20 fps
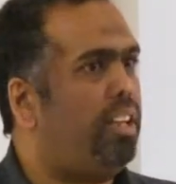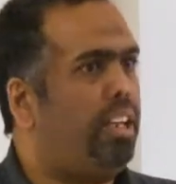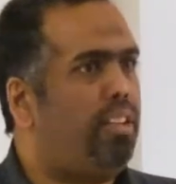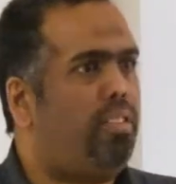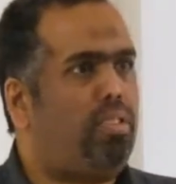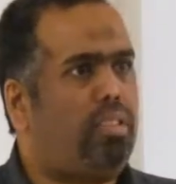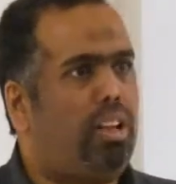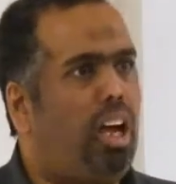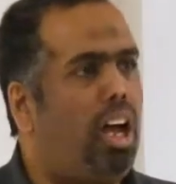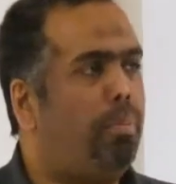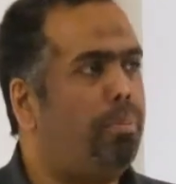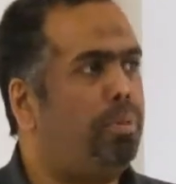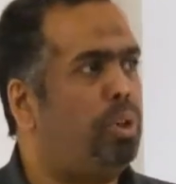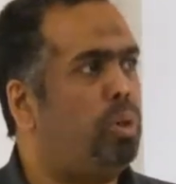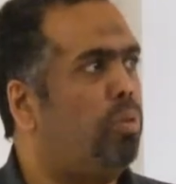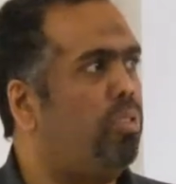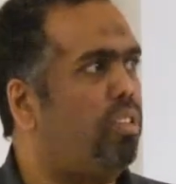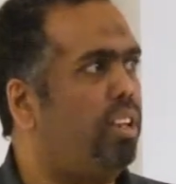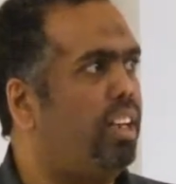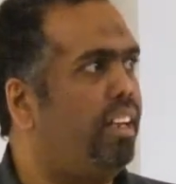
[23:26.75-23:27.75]
They stopped
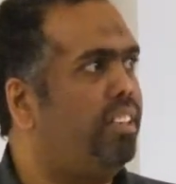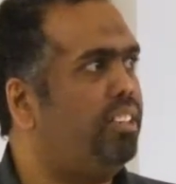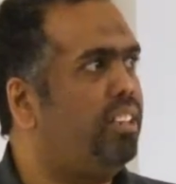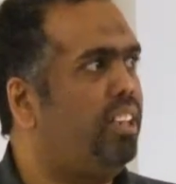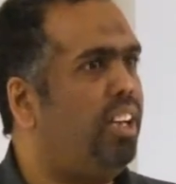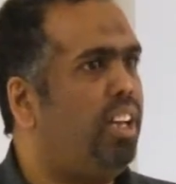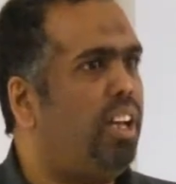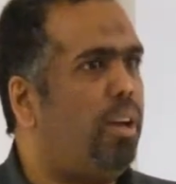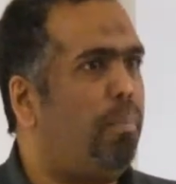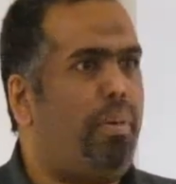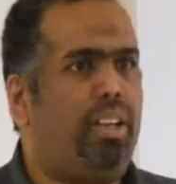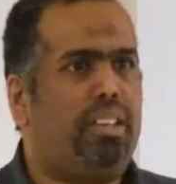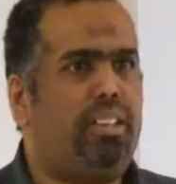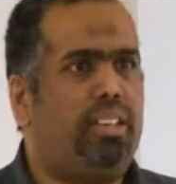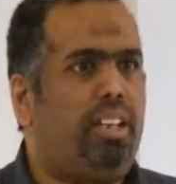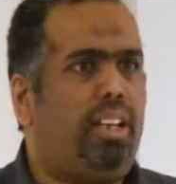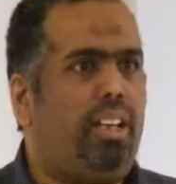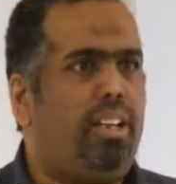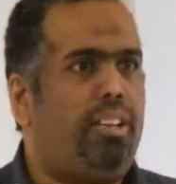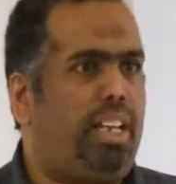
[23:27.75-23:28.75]
using it,
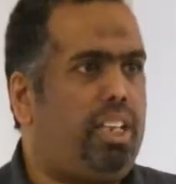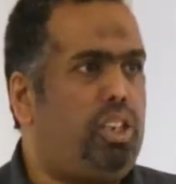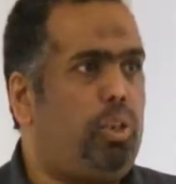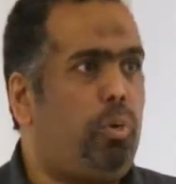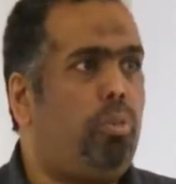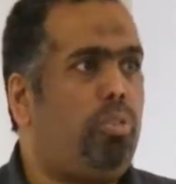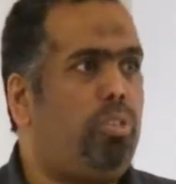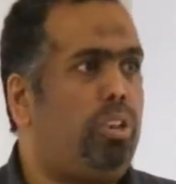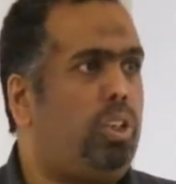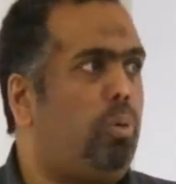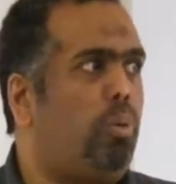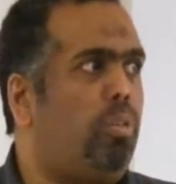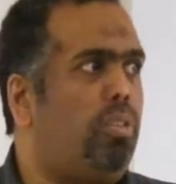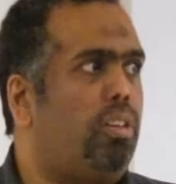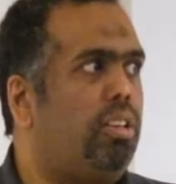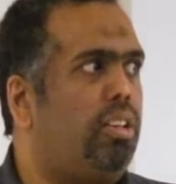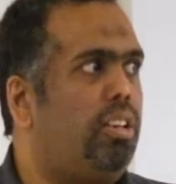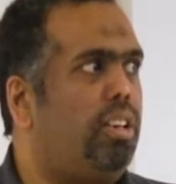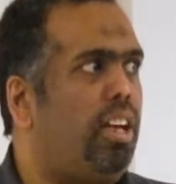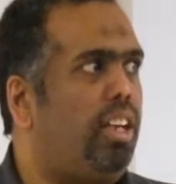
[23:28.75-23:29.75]
but they used to use
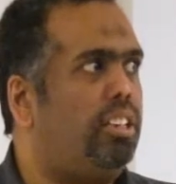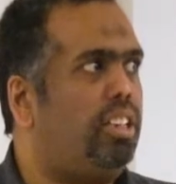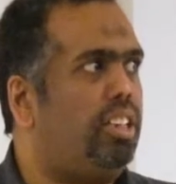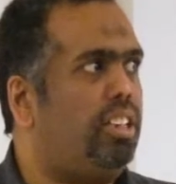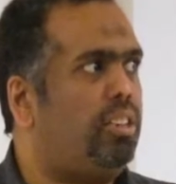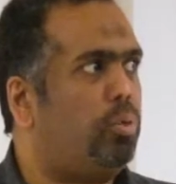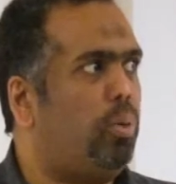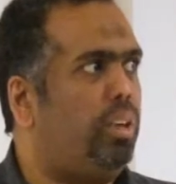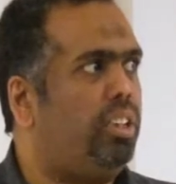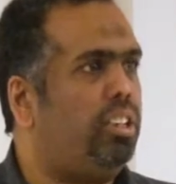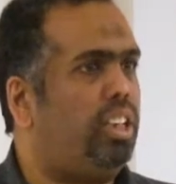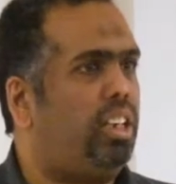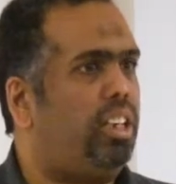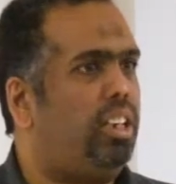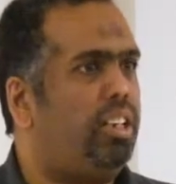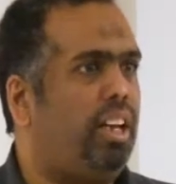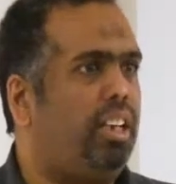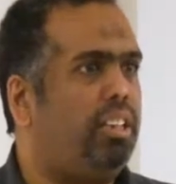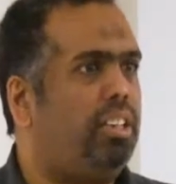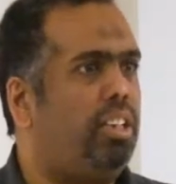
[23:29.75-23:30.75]
it in 1920,
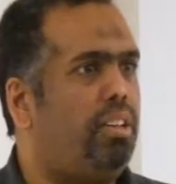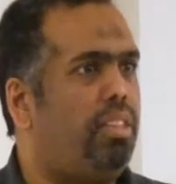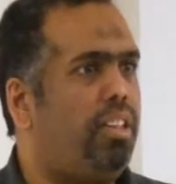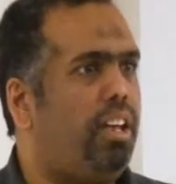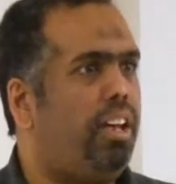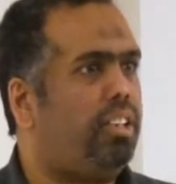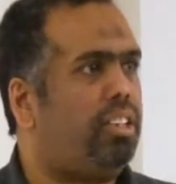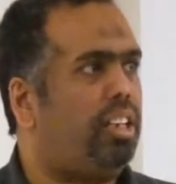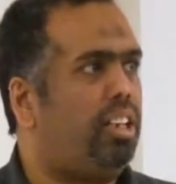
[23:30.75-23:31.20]
1930.